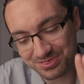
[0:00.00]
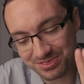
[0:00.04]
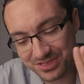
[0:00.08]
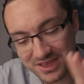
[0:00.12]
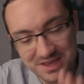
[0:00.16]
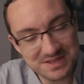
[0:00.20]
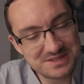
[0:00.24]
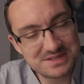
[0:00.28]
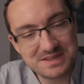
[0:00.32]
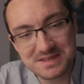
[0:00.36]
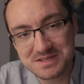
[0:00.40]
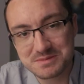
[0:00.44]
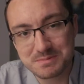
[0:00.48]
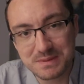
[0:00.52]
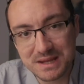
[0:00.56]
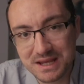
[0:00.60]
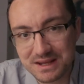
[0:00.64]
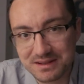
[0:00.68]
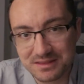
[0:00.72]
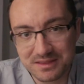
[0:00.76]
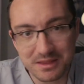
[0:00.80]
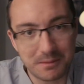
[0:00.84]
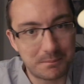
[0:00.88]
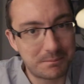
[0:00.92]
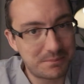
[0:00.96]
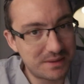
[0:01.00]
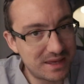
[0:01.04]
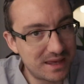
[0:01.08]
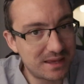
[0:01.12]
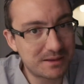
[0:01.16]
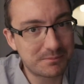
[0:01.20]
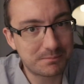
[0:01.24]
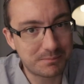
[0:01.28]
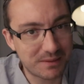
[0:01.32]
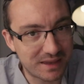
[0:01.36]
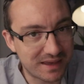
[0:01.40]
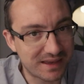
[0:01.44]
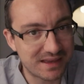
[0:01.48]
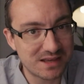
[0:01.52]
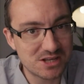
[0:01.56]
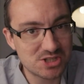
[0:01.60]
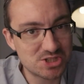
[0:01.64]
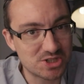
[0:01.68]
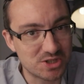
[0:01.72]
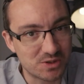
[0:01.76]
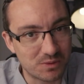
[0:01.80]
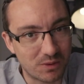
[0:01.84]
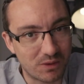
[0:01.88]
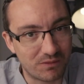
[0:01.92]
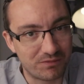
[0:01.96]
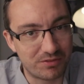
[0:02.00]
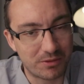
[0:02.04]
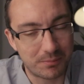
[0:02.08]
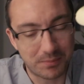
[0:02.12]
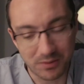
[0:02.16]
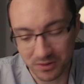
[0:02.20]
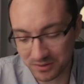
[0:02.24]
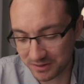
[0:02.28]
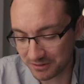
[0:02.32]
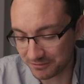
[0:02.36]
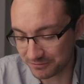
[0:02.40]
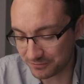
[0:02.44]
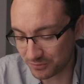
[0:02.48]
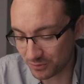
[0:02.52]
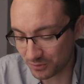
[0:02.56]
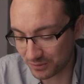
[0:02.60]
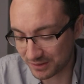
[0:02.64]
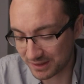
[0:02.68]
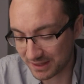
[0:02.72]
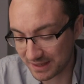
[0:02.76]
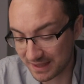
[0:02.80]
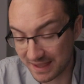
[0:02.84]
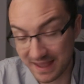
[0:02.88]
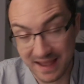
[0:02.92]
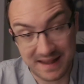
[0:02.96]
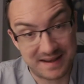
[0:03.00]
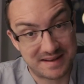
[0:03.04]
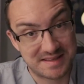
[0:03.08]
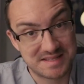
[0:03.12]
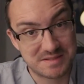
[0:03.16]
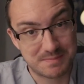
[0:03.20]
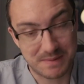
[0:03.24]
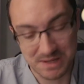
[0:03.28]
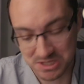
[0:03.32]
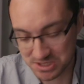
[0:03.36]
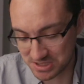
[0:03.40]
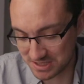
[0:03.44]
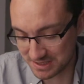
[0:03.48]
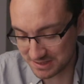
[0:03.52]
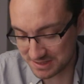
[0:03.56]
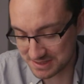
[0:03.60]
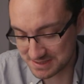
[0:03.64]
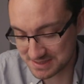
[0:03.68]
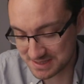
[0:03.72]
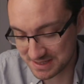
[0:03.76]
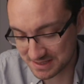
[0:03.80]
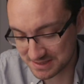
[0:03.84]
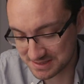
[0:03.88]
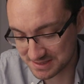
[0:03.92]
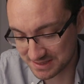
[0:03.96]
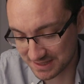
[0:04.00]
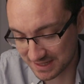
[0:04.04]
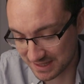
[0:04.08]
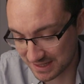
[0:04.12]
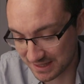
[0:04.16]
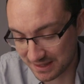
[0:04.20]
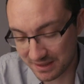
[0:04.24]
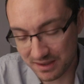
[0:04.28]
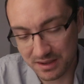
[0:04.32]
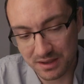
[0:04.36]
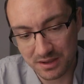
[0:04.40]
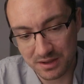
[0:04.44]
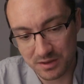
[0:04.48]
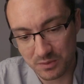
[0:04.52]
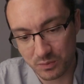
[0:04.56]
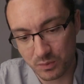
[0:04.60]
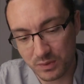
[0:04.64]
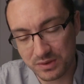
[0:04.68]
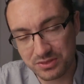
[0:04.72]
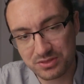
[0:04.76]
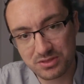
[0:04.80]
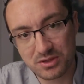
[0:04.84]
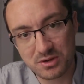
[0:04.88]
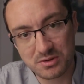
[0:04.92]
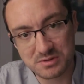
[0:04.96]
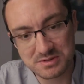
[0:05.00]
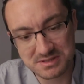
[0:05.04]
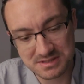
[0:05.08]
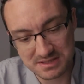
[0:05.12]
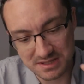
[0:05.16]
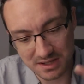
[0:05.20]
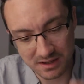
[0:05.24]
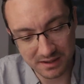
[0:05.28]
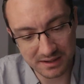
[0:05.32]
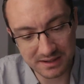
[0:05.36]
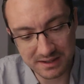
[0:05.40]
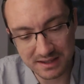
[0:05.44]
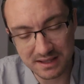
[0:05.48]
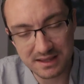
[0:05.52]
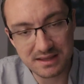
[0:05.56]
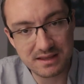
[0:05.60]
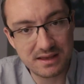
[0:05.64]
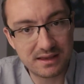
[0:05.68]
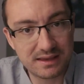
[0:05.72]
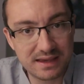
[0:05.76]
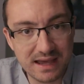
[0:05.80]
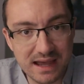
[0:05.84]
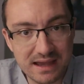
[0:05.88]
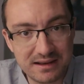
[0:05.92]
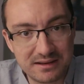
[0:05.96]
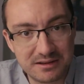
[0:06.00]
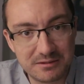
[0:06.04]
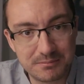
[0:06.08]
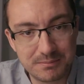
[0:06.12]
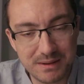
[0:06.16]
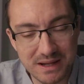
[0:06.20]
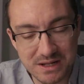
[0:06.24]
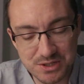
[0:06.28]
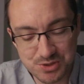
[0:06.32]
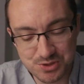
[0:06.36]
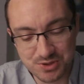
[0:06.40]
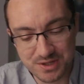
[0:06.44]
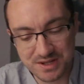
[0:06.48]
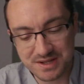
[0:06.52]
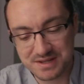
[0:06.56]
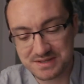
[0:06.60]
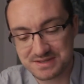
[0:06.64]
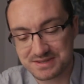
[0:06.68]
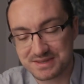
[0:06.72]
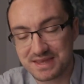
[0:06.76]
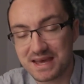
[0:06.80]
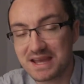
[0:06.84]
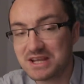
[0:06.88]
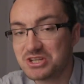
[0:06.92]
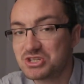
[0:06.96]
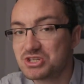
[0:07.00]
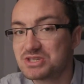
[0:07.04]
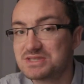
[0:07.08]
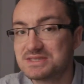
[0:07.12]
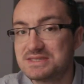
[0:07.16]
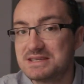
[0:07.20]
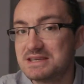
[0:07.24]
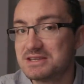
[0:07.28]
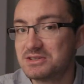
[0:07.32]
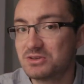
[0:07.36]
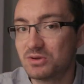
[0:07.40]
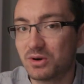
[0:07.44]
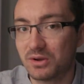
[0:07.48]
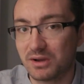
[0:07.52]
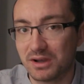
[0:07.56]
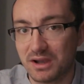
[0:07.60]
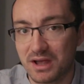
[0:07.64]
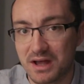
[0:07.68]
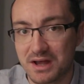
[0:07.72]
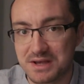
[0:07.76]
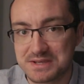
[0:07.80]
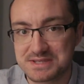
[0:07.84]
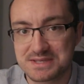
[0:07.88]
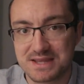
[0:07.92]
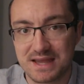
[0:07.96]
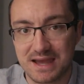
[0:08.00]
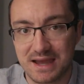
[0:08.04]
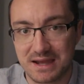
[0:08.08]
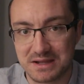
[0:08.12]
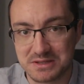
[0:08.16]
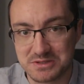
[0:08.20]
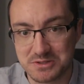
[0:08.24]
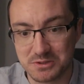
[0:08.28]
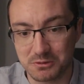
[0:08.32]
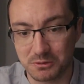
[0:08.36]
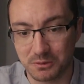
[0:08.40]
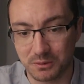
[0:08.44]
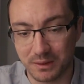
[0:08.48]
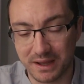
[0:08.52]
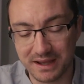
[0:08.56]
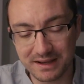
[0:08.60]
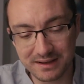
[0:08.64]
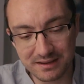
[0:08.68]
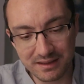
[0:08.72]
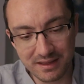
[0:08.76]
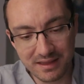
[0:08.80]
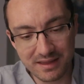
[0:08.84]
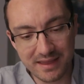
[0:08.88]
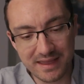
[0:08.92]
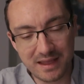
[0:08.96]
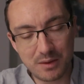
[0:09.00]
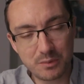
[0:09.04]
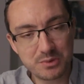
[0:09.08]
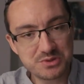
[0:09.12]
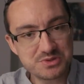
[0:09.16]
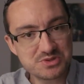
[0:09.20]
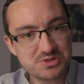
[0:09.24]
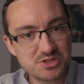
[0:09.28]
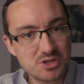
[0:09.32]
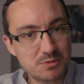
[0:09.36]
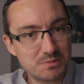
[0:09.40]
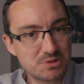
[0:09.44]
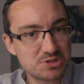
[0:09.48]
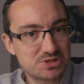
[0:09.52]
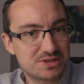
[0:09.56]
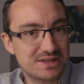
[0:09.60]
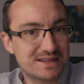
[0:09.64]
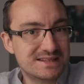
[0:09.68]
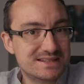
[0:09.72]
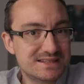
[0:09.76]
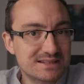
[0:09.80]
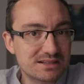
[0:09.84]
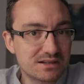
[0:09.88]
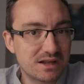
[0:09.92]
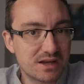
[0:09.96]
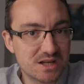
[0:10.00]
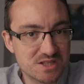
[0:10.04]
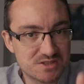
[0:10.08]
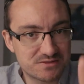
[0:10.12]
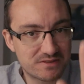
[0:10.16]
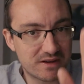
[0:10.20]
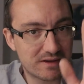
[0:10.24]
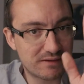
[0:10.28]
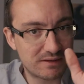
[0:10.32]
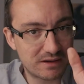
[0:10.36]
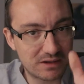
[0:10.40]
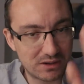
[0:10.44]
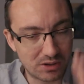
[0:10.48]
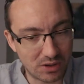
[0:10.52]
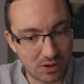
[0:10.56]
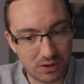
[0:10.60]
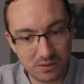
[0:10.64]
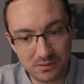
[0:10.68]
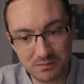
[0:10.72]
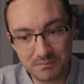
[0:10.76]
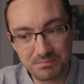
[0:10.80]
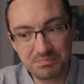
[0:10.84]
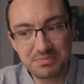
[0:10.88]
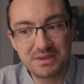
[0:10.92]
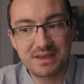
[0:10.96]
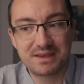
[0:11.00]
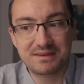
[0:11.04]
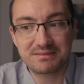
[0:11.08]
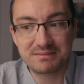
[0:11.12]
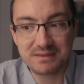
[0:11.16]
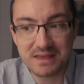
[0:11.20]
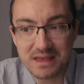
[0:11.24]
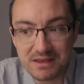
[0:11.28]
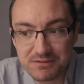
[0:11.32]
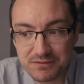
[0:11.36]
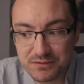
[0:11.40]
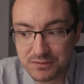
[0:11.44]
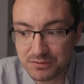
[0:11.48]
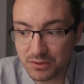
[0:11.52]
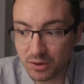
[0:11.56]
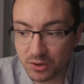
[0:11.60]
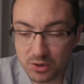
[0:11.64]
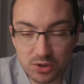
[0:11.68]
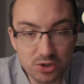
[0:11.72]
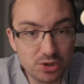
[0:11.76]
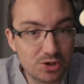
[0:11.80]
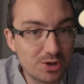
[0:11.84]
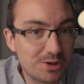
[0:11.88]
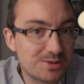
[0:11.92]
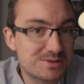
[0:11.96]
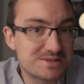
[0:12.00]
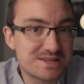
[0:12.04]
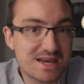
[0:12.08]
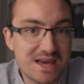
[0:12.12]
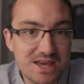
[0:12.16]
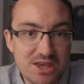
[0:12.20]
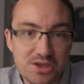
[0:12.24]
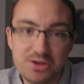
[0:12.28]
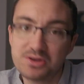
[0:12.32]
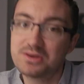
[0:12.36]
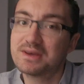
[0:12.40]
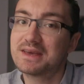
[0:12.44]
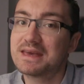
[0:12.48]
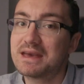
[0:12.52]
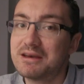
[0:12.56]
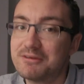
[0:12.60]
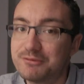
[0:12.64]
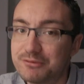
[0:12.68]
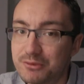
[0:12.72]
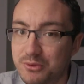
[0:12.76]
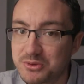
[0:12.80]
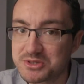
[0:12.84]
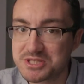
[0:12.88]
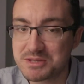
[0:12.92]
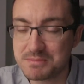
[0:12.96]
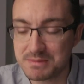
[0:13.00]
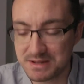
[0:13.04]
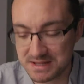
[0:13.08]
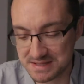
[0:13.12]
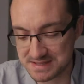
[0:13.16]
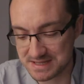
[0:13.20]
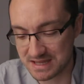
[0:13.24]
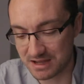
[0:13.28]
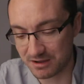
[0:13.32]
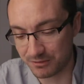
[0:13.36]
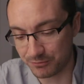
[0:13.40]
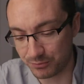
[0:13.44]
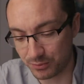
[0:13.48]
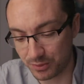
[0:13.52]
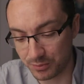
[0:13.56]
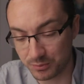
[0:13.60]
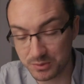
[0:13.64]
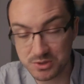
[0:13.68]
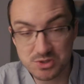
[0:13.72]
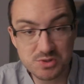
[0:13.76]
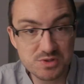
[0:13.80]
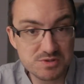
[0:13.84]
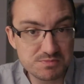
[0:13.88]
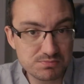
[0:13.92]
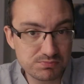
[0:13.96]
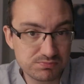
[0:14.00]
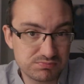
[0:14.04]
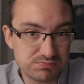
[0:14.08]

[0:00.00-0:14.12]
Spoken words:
This has been the big issue of the Pocket 4K and especially the 6K. With those tiny Canon batteries, they just did not last at all. And it wasn't so much they didn't last very long. If on a good day you could get 40 minutes out of one, which